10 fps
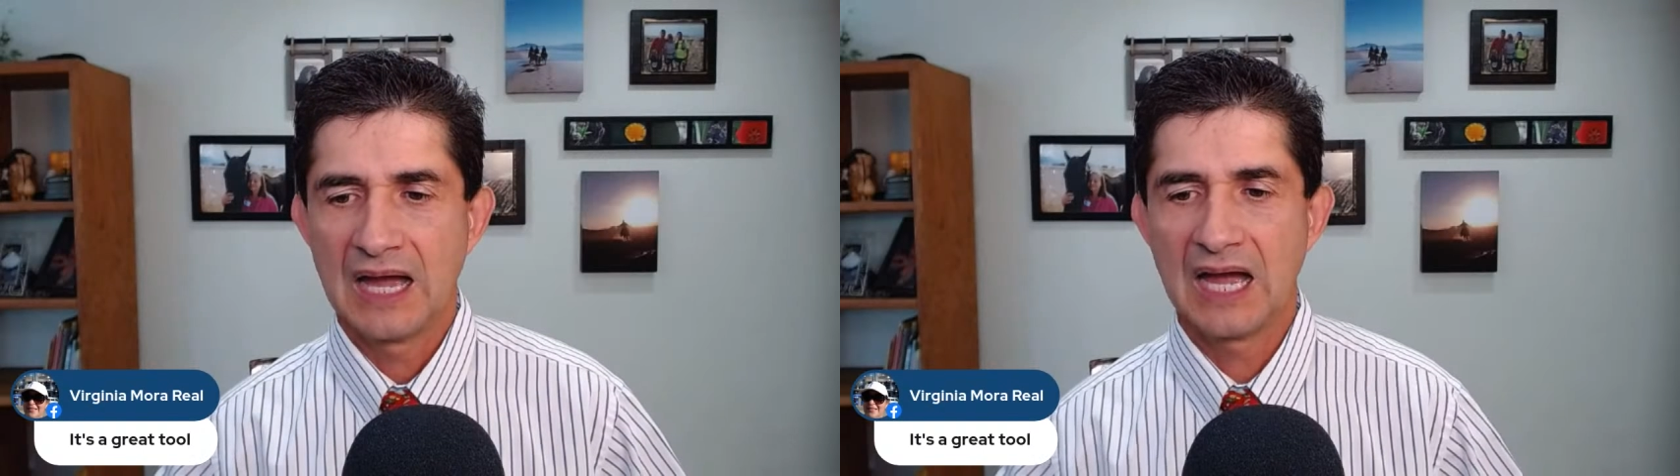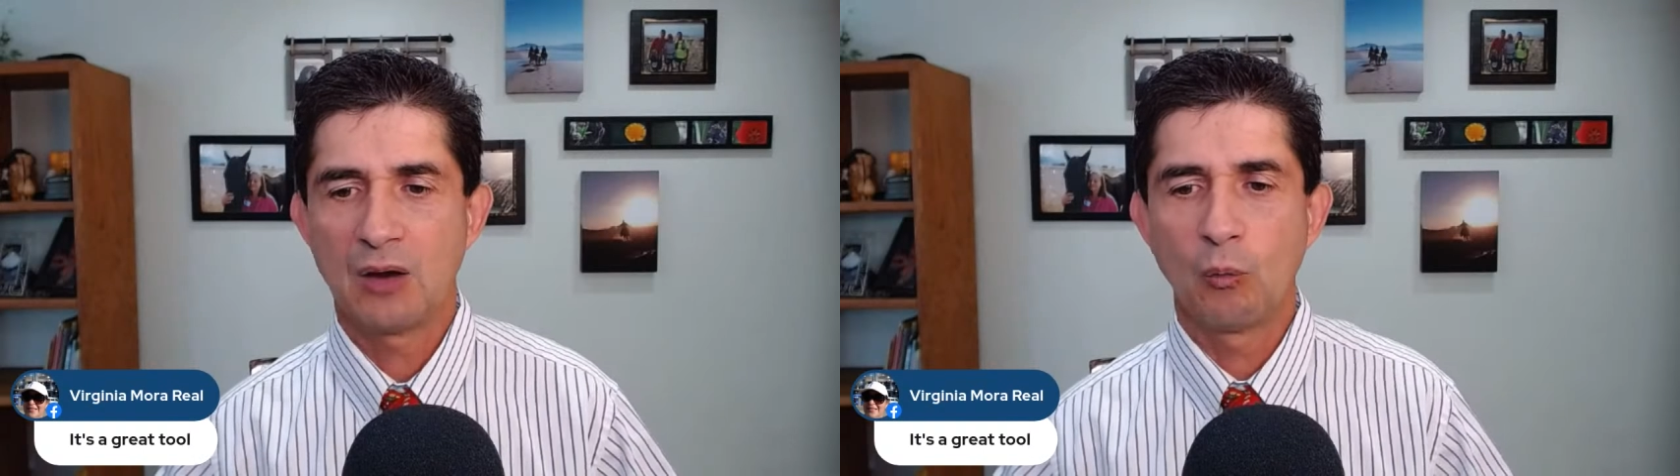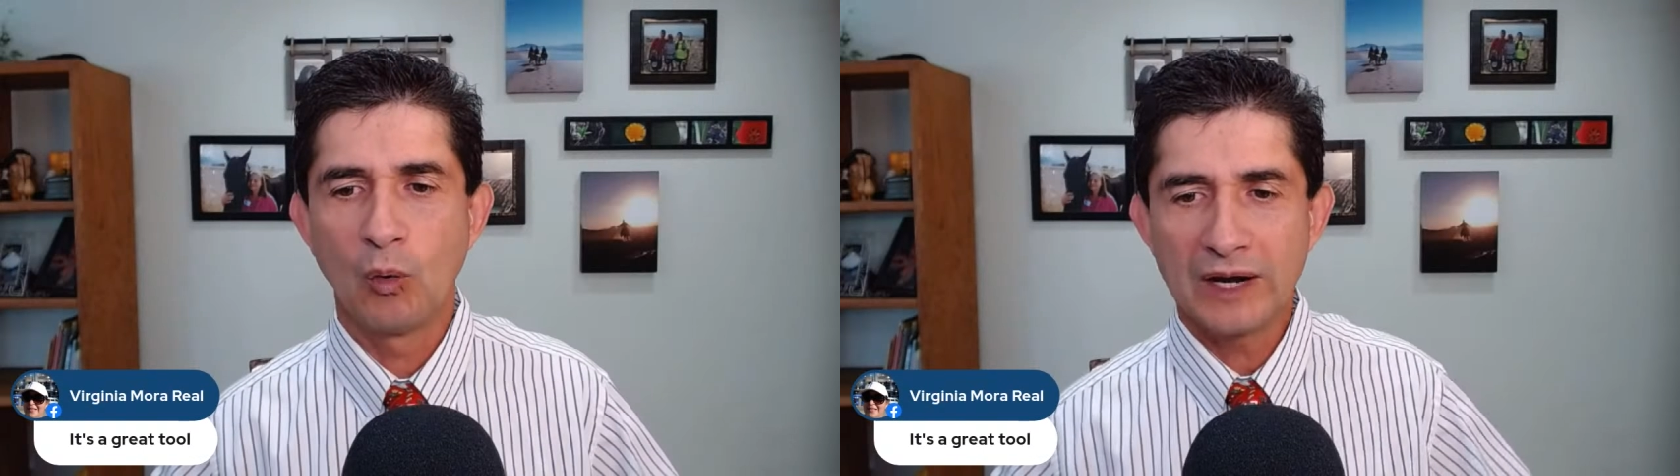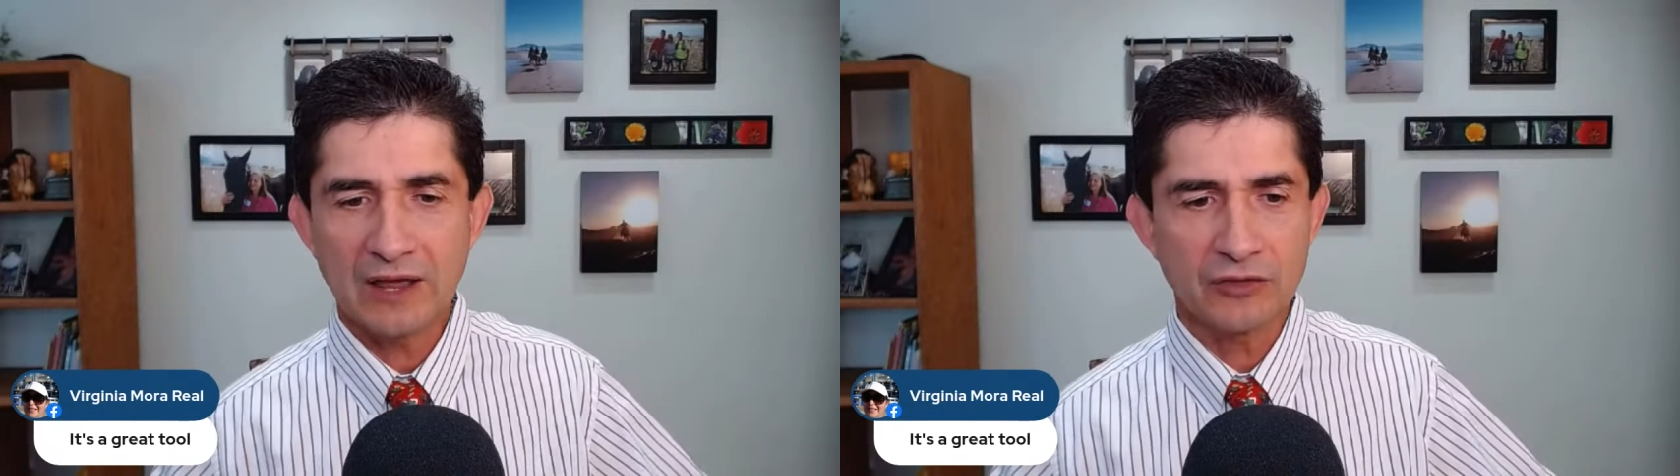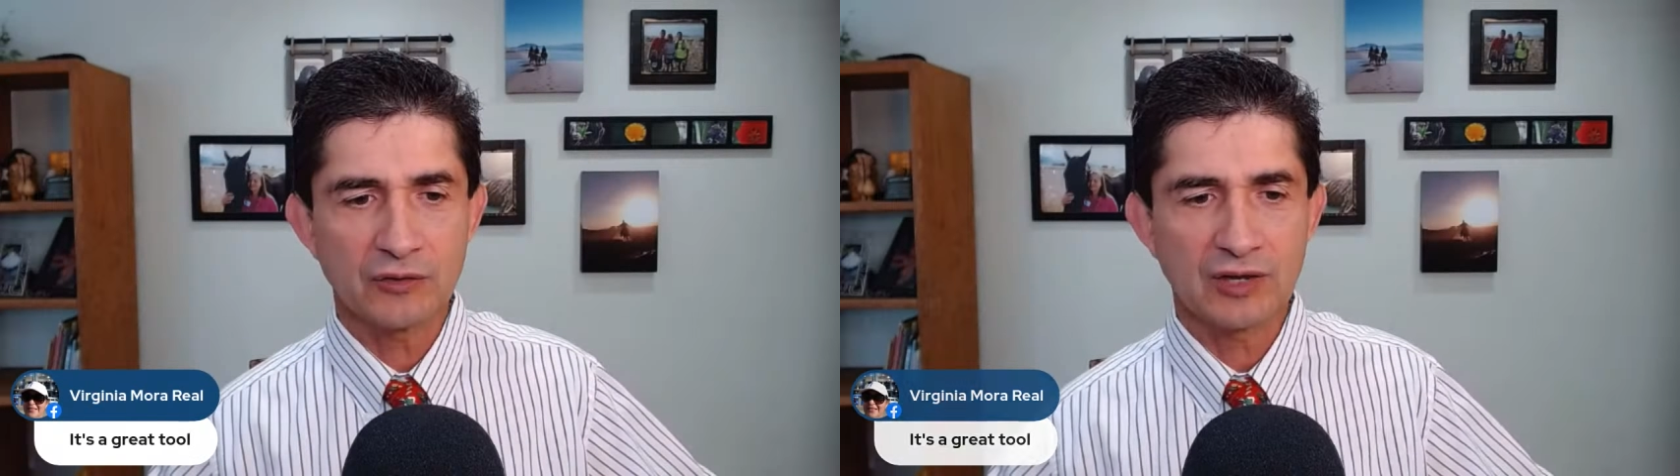One
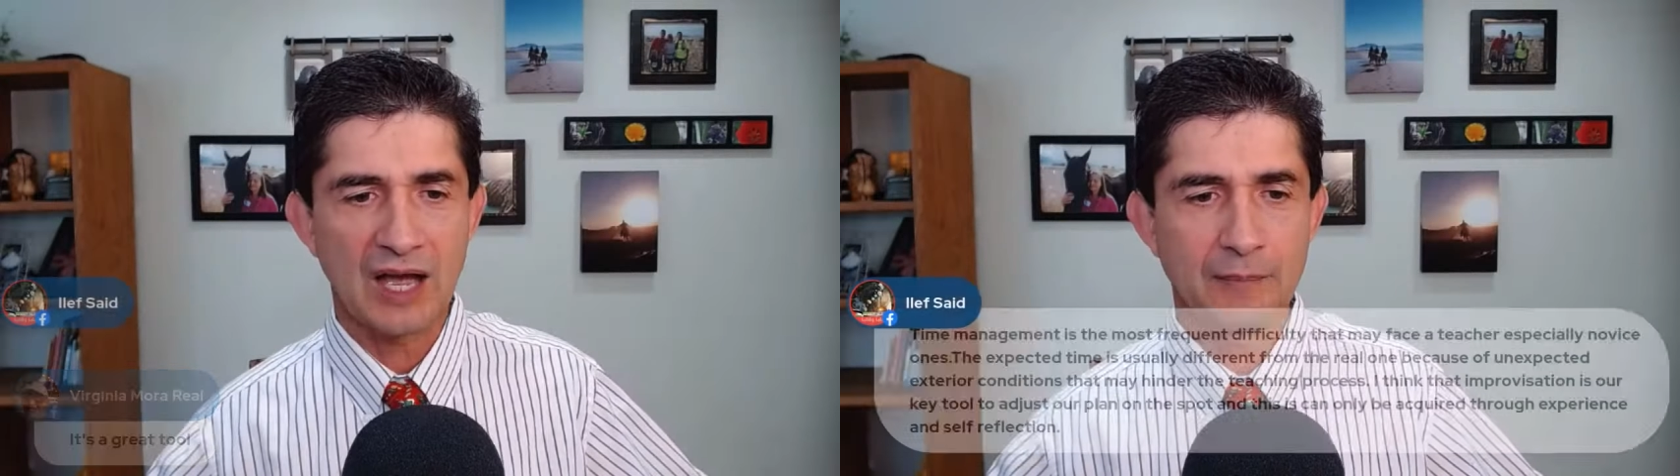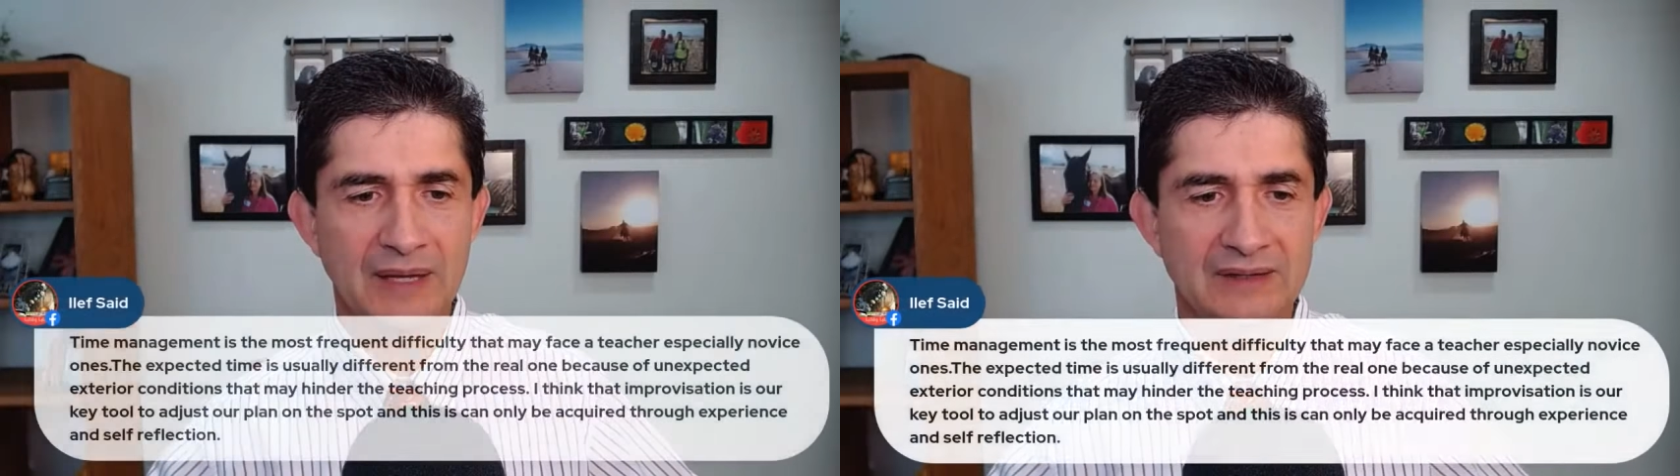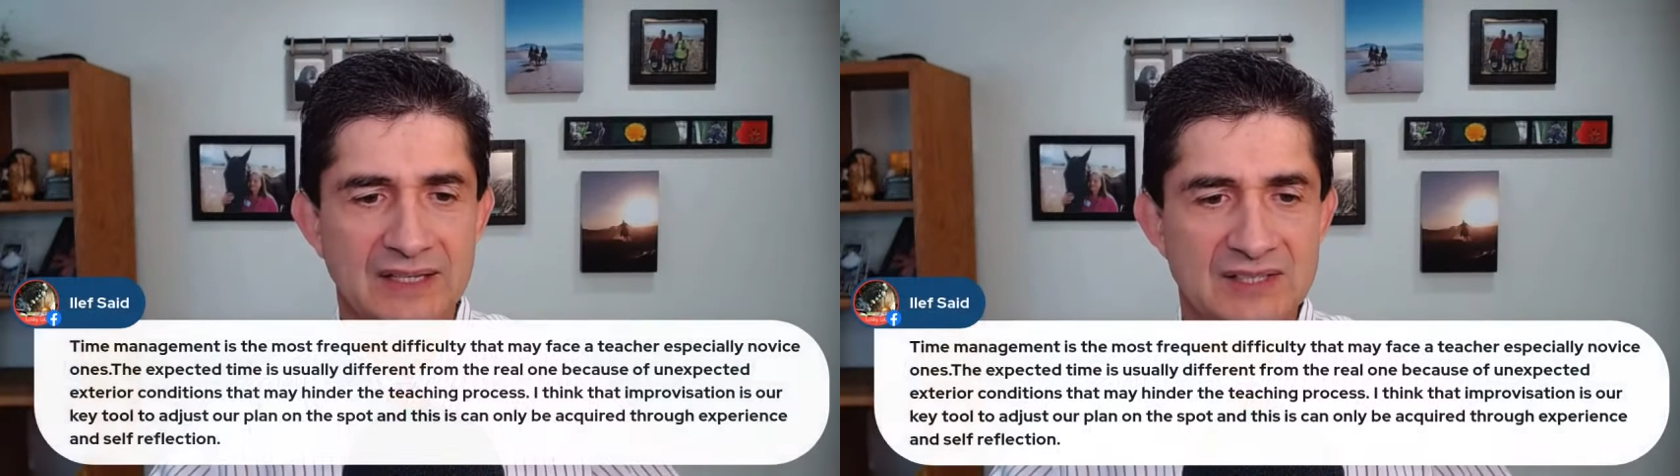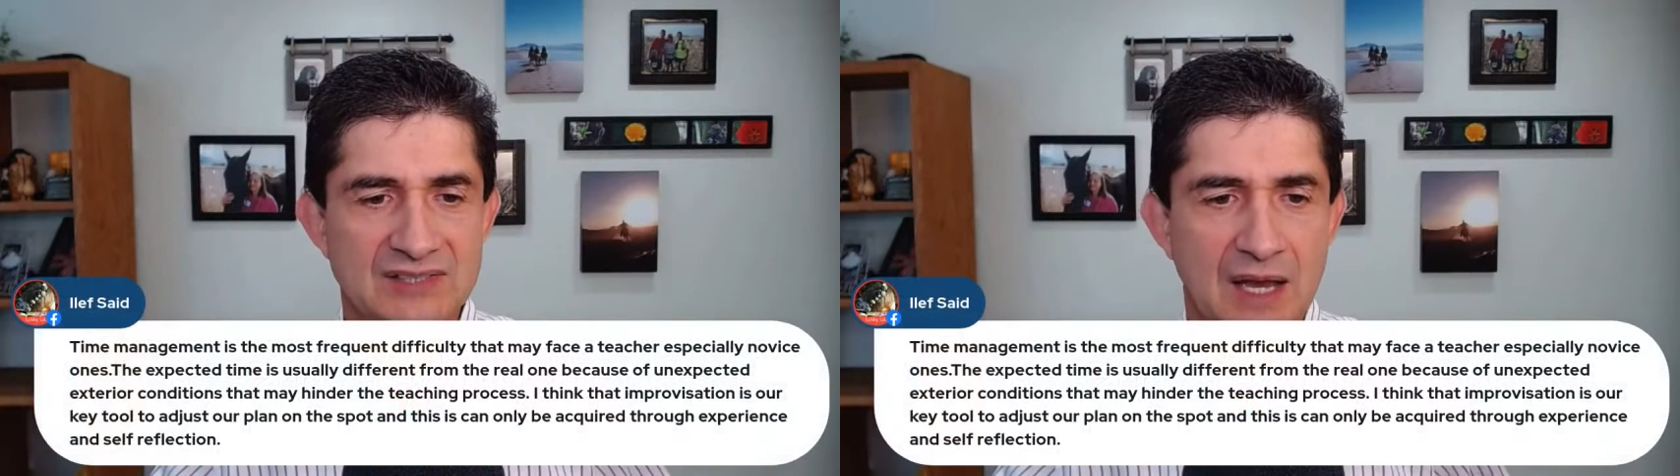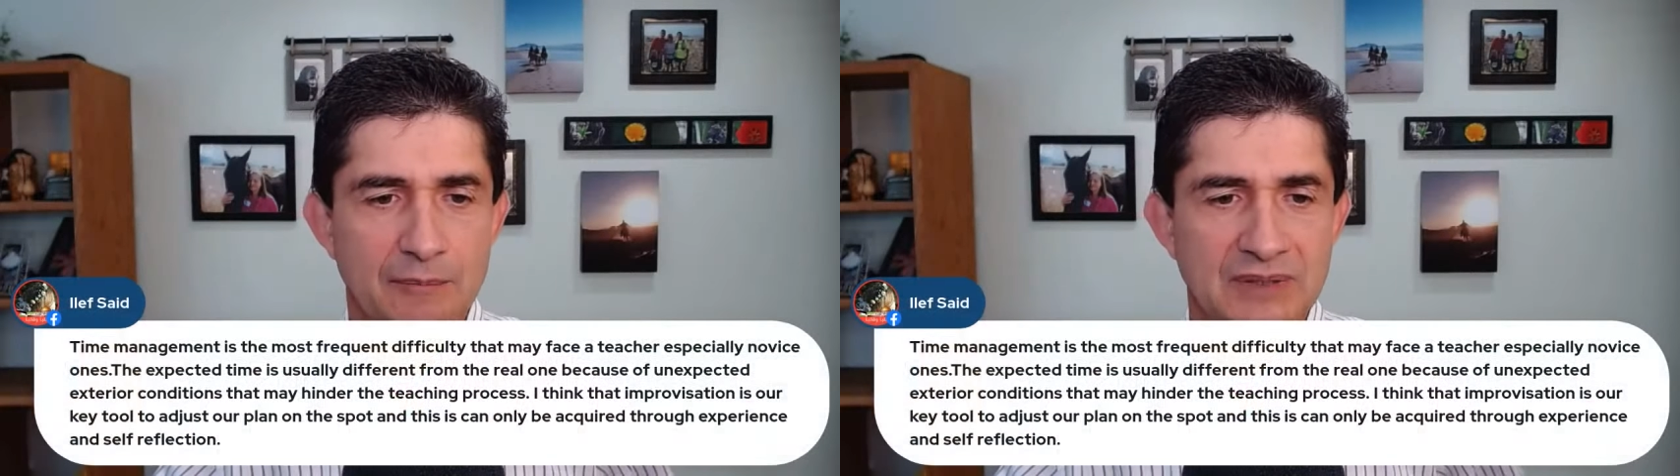other comment that has
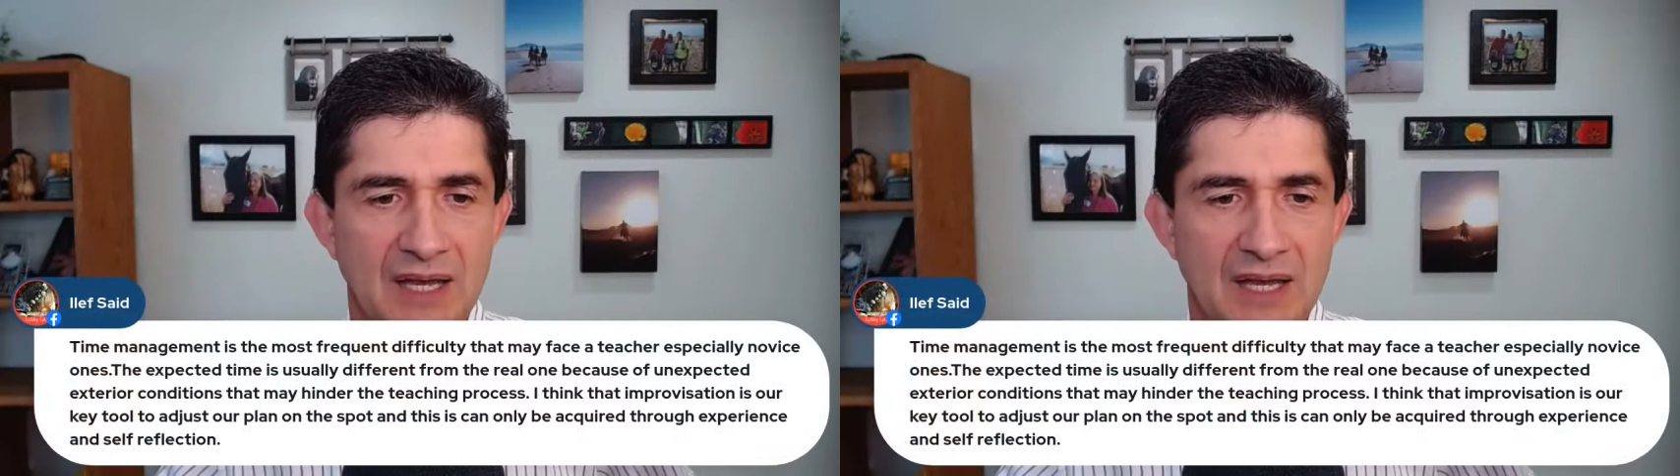come